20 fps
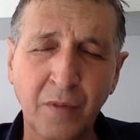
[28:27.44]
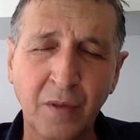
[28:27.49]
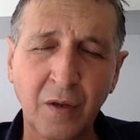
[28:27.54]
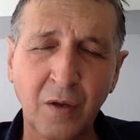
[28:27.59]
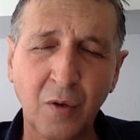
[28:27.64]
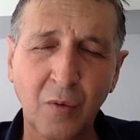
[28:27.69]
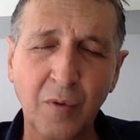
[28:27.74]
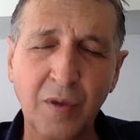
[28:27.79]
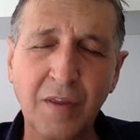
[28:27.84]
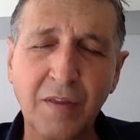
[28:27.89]

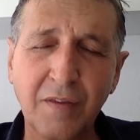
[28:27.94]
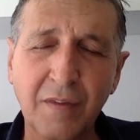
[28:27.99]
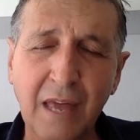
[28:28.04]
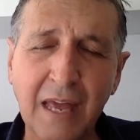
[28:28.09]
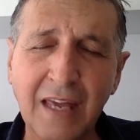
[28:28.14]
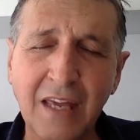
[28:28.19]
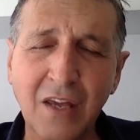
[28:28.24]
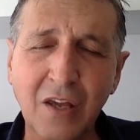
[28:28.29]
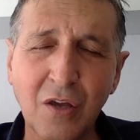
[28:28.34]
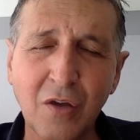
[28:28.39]
We
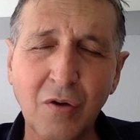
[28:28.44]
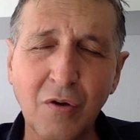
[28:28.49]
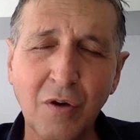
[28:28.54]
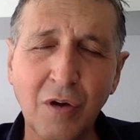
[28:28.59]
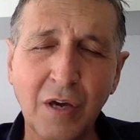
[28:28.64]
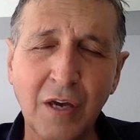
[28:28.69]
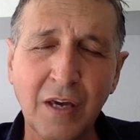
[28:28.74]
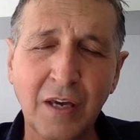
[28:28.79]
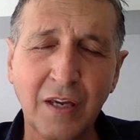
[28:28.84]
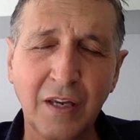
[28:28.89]
thank you
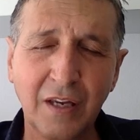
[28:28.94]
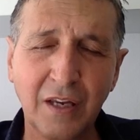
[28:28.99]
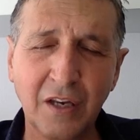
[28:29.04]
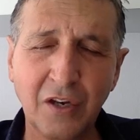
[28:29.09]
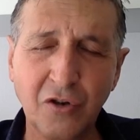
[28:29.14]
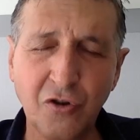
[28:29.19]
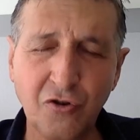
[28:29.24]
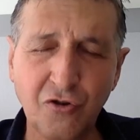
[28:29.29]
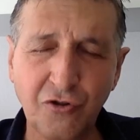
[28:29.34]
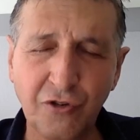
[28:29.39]
in
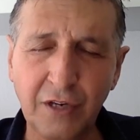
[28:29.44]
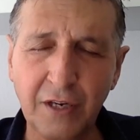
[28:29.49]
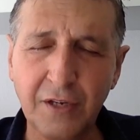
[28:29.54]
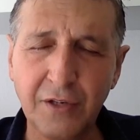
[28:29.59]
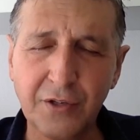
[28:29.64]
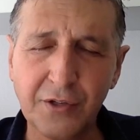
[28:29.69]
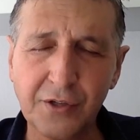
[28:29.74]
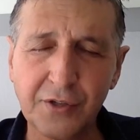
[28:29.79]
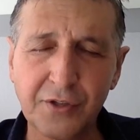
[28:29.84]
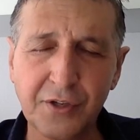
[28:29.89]

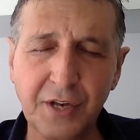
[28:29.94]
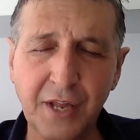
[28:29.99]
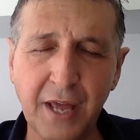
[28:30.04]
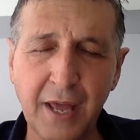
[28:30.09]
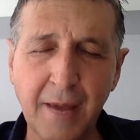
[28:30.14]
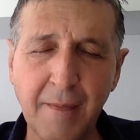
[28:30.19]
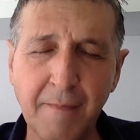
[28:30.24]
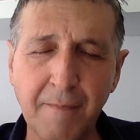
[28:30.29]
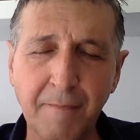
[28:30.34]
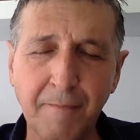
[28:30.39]
Jesus' name.
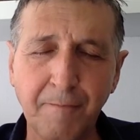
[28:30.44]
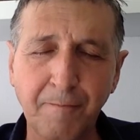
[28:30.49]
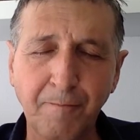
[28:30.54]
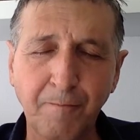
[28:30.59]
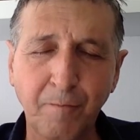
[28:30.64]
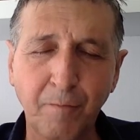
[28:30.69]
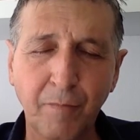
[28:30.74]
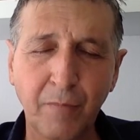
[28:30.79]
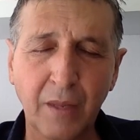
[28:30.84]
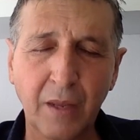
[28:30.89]

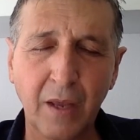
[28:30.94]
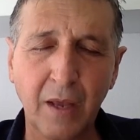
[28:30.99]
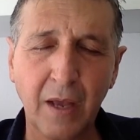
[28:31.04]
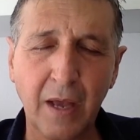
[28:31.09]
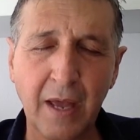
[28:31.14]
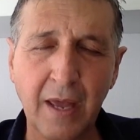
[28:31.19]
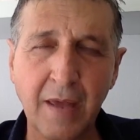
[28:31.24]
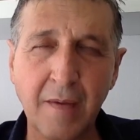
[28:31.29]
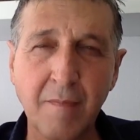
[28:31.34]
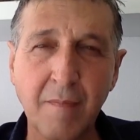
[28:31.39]

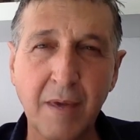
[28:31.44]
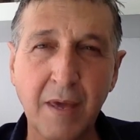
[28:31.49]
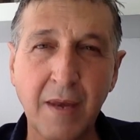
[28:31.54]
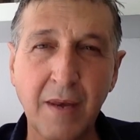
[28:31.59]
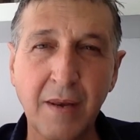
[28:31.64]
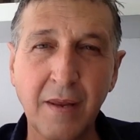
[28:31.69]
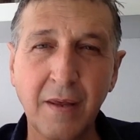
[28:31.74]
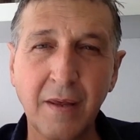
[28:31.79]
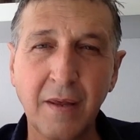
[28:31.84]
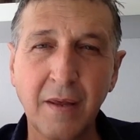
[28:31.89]
Amen
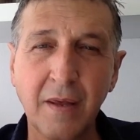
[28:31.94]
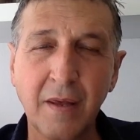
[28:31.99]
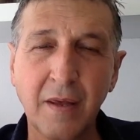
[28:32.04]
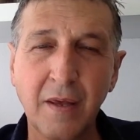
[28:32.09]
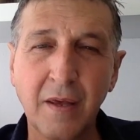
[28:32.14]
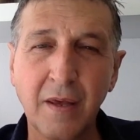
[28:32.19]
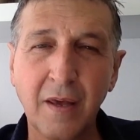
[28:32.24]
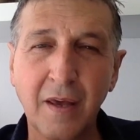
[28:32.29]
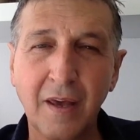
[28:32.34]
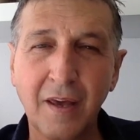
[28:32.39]

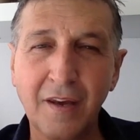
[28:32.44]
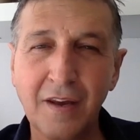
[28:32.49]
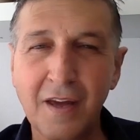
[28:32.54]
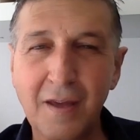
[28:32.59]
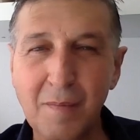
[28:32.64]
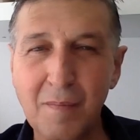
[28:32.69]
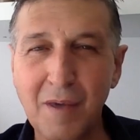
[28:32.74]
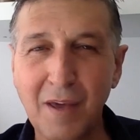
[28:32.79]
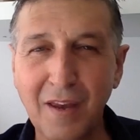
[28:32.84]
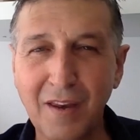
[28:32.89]
and
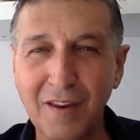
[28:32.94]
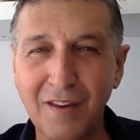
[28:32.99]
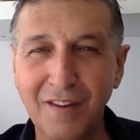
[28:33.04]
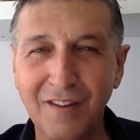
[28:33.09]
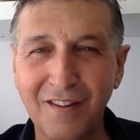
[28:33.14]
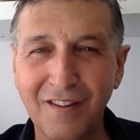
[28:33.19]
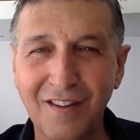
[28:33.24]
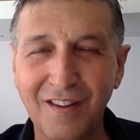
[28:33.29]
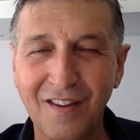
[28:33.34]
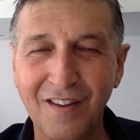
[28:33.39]
amen.
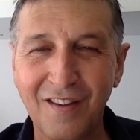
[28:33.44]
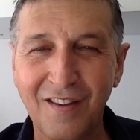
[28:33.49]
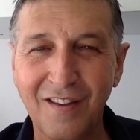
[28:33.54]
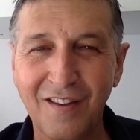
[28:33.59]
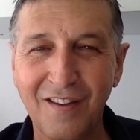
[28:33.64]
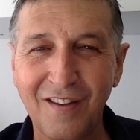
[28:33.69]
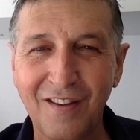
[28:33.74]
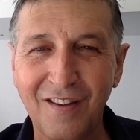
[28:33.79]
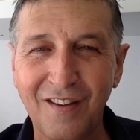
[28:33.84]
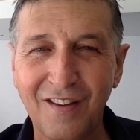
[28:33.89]

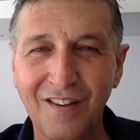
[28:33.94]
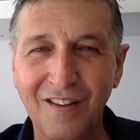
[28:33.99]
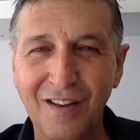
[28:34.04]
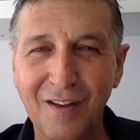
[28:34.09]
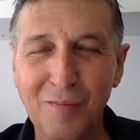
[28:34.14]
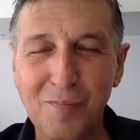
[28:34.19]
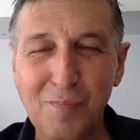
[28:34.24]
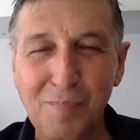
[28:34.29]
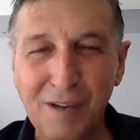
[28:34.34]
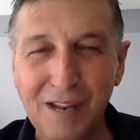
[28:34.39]
I
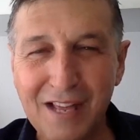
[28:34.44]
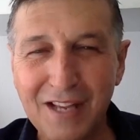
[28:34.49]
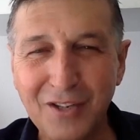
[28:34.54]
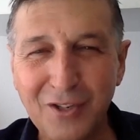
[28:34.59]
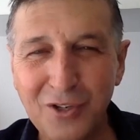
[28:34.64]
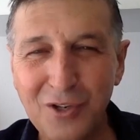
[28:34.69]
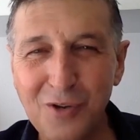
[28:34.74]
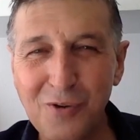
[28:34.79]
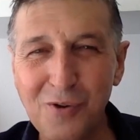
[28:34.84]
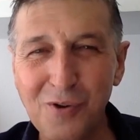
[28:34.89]
bless
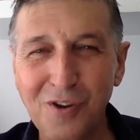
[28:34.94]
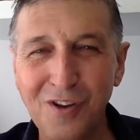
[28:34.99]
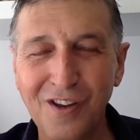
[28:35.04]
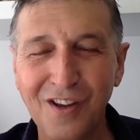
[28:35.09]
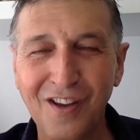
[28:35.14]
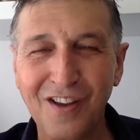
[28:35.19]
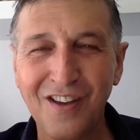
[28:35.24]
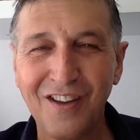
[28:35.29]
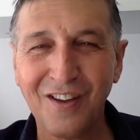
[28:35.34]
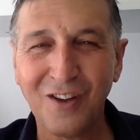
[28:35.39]
you.
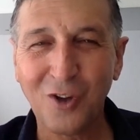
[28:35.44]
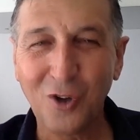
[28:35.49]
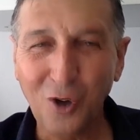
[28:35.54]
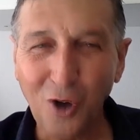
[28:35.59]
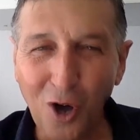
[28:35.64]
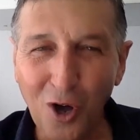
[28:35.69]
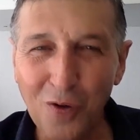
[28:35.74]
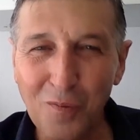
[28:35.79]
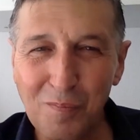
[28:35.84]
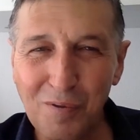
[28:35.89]

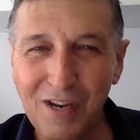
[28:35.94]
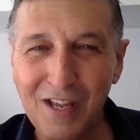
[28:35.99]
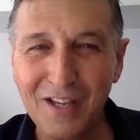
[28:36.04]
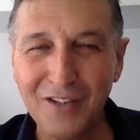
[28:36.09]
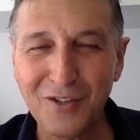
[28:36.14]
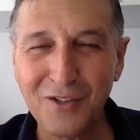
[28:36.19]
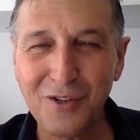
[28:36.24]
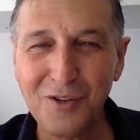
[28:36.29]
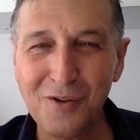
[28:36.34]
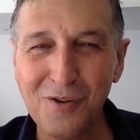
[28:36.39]
God
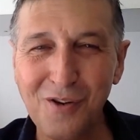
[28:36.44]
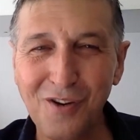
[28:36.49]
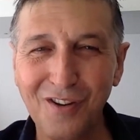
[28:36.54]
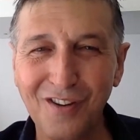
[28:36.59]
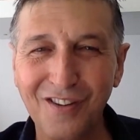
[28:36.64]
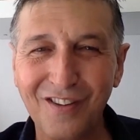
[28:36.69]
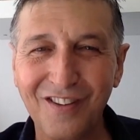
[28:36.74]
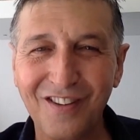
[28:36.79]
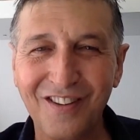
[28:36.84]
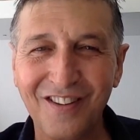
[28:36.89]
bless you.
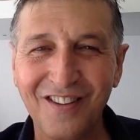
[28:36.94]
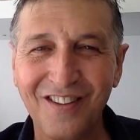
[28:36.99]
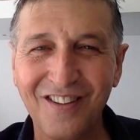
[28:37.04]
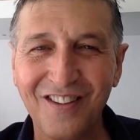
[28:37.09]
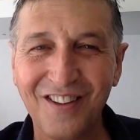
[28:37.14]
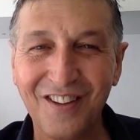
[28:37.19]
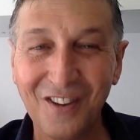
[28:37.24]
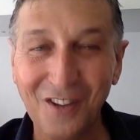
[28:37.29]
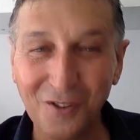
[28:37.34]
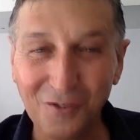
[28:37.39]

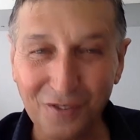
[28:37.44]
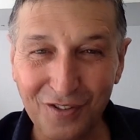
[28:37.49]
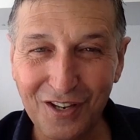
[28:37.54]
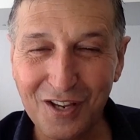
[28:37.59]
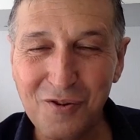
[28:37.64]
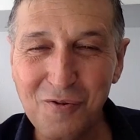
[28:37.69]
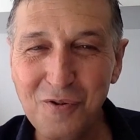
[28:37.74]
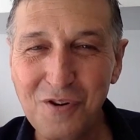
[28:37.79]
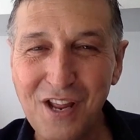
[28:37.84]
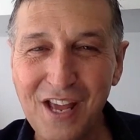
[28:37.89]
And I'll see
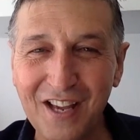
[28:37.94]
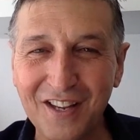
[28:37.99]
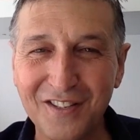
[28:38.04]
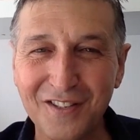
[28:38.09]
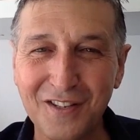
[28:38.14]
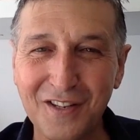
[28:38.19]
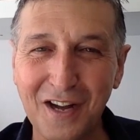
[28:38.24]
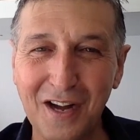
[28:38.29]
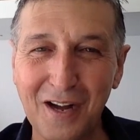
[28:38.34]
you next